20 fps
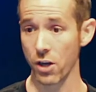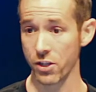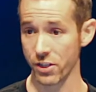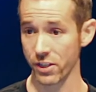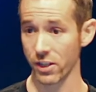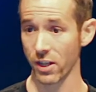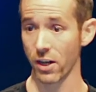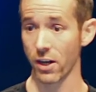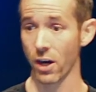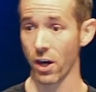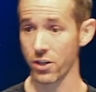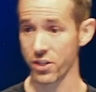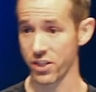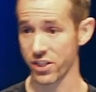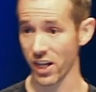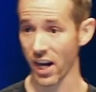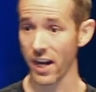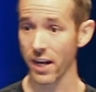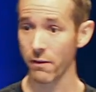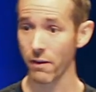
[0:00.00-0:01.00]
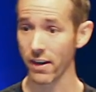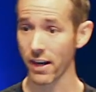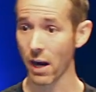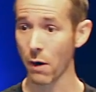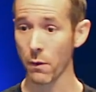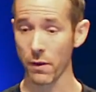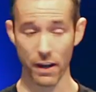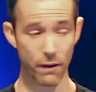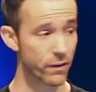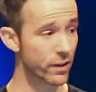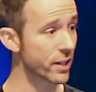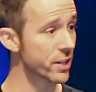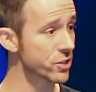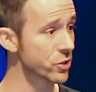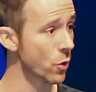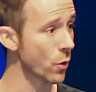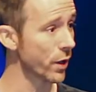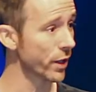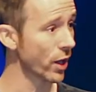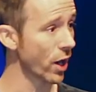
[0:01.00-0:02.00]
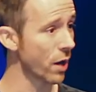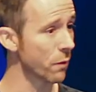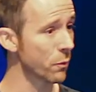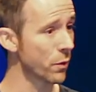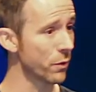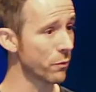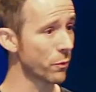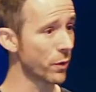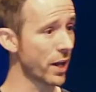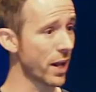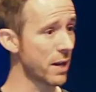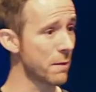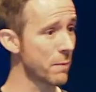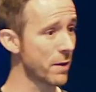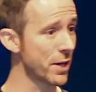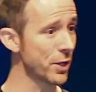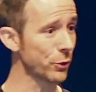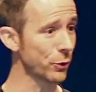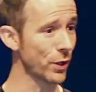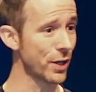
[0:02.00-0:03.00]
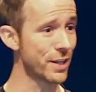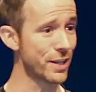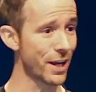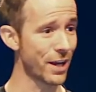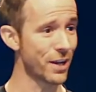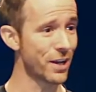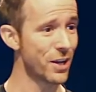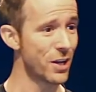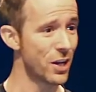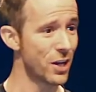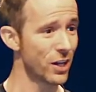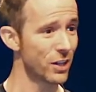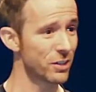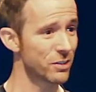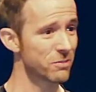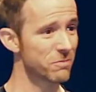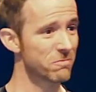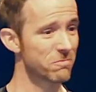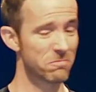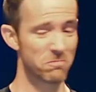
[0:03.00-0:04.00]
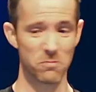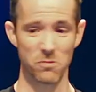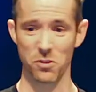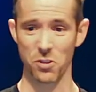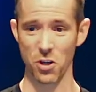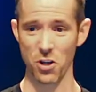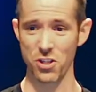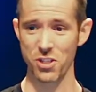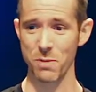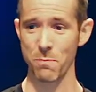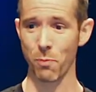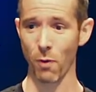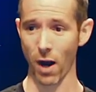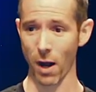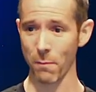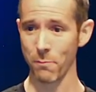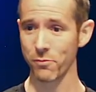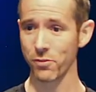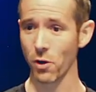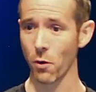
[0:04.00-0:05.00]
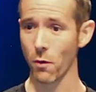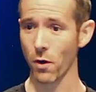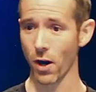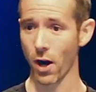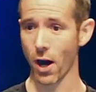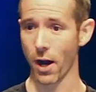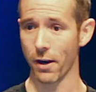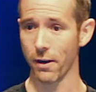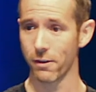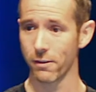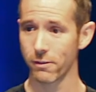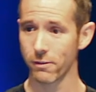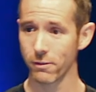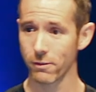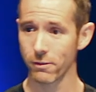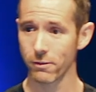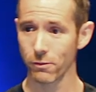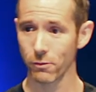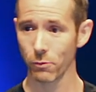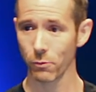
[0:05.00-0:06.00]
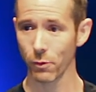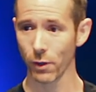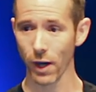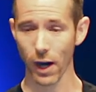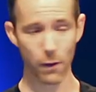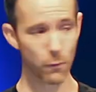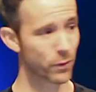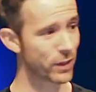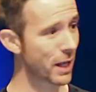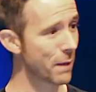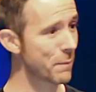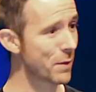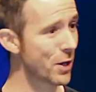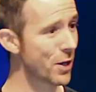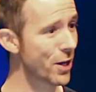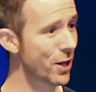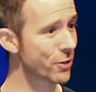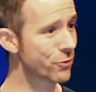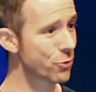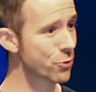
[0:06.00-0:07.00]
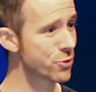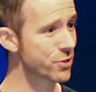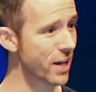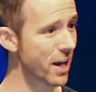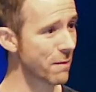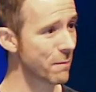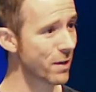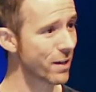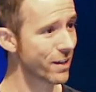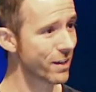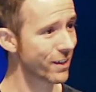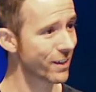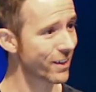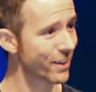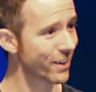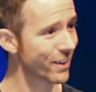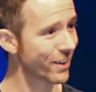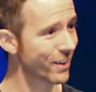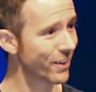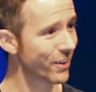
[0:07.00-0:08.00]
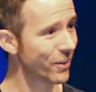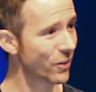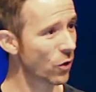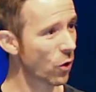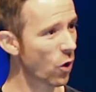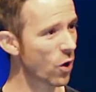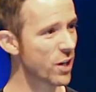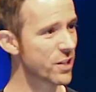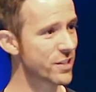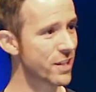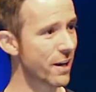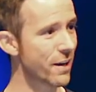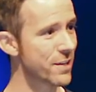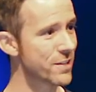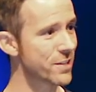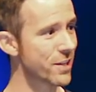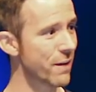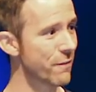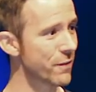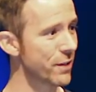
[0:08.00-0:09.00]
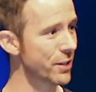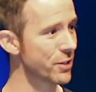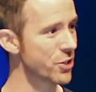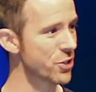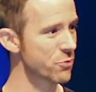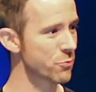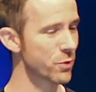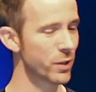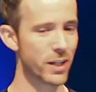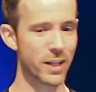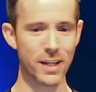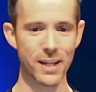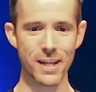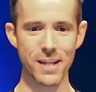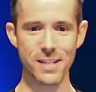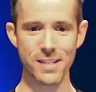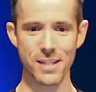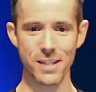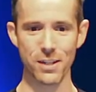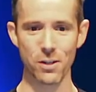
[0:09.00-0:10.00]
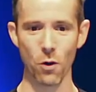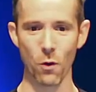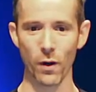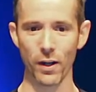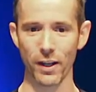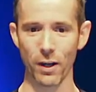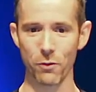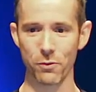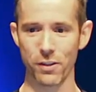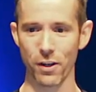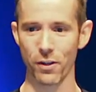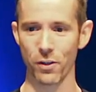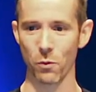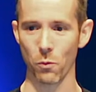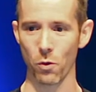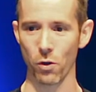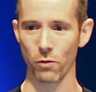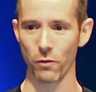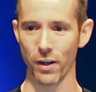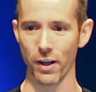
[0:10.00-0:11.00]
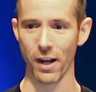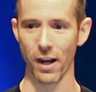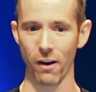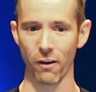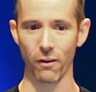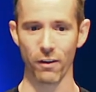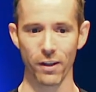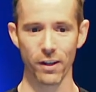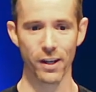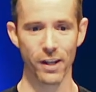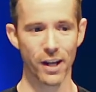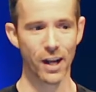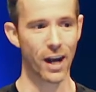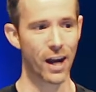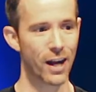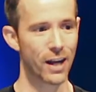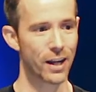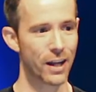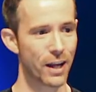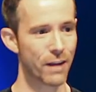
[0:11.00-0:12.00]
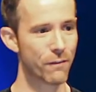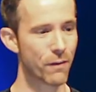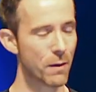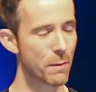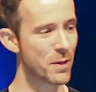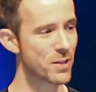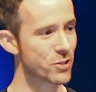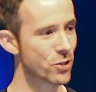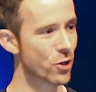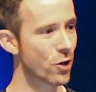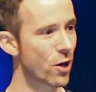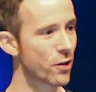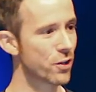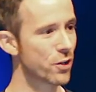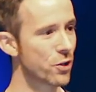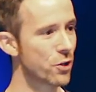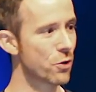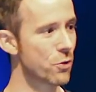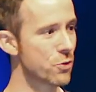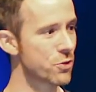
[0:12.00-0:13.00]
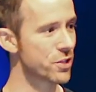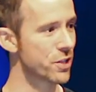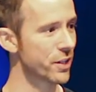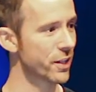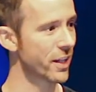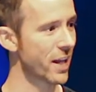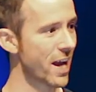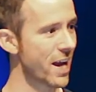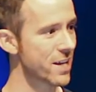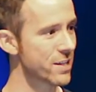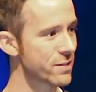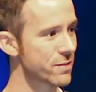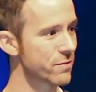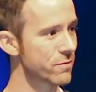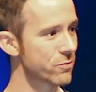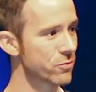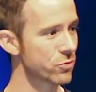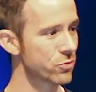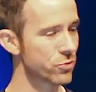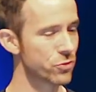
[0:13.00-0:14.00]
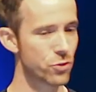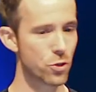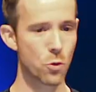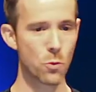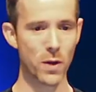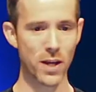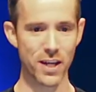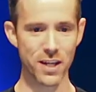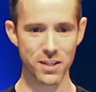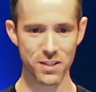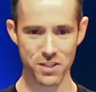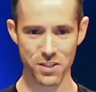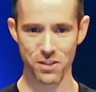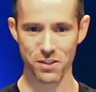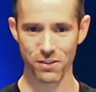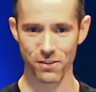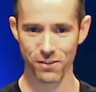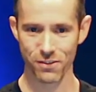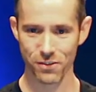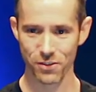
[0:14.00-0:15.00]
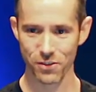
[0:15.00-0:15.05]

our society right now, with everything that's going on, would anybody agree that there's some problems going on? Would that be a true statement? Or is everything just really easy going out there in the world right now? If anybody's turned on the news in the last 2 weeks,